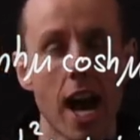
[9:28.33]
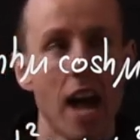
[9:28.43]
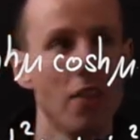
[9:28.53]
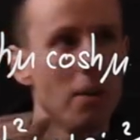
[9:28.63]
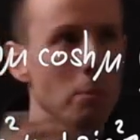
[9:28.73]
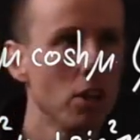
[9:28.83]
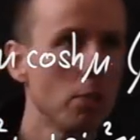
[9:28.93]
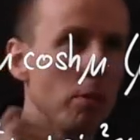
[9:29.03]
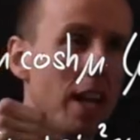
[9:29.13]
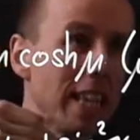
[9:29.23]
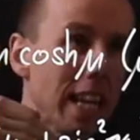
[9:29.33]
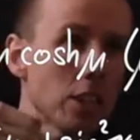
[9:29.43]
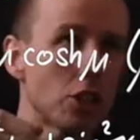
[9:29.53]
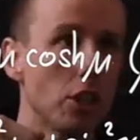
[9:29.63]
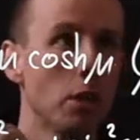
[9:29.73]
and then multiply the
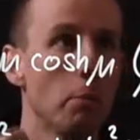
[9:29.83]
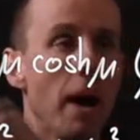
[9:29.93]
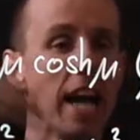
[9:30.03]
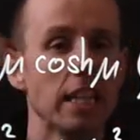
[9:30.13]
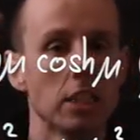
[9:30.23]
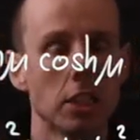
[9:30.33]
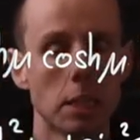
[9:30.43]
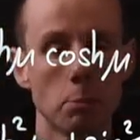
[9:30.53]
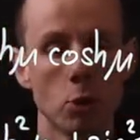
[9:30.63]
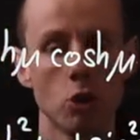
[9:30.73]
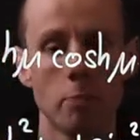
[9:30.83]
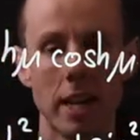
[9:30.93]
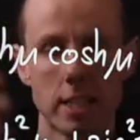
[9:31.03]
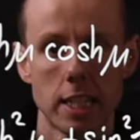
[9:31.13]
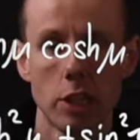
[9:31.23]
answer by d mu
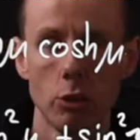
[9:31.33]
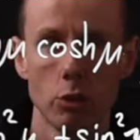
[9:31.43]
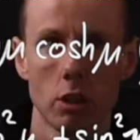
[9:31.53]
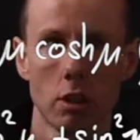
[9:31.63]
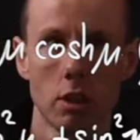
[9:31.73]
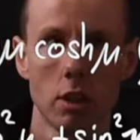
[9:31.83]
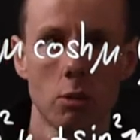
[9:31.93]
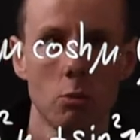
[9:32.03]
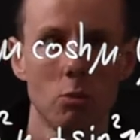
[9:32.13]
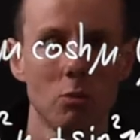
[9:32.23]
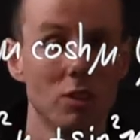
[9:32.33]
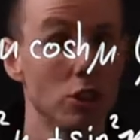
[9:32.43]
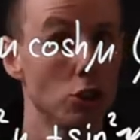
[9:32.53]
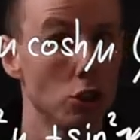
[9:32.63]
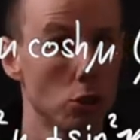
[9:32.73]
by du, which
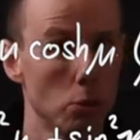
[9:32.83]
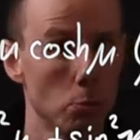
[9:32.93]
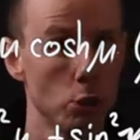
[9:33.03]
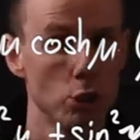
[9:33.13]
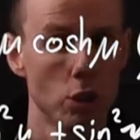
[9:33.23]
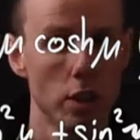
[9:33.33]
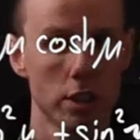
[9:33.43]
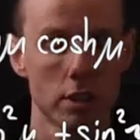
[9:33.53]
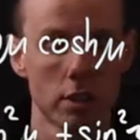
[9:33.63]
is just mu dot.